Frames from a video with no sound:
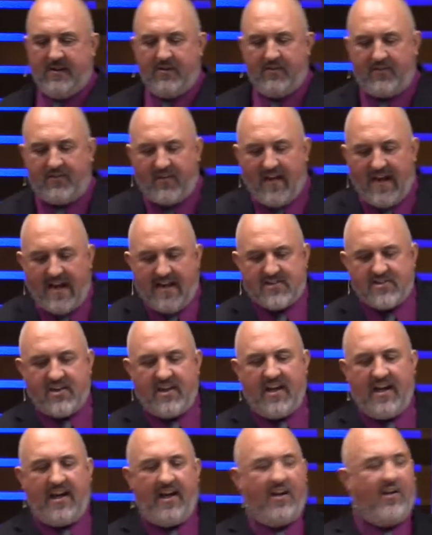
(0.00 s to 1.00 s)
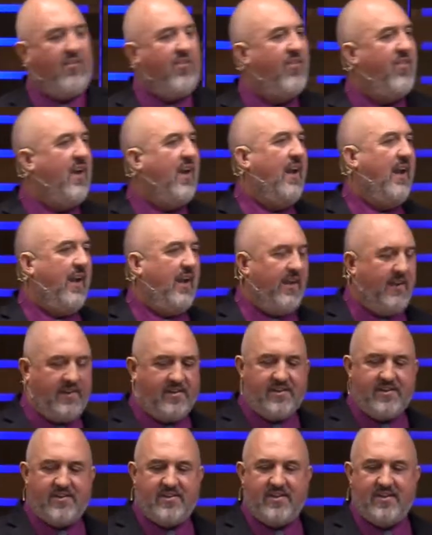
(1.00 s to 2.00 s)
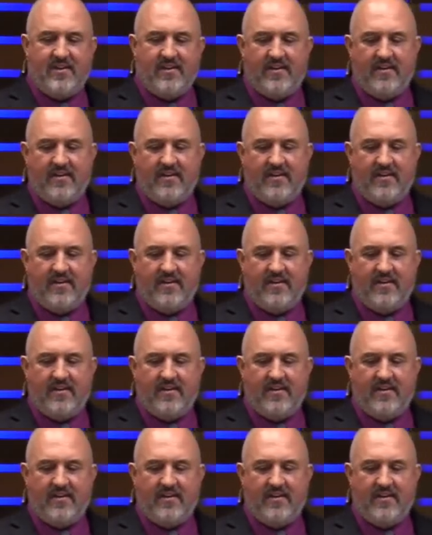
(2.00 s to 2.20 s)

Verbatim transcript: fascinating things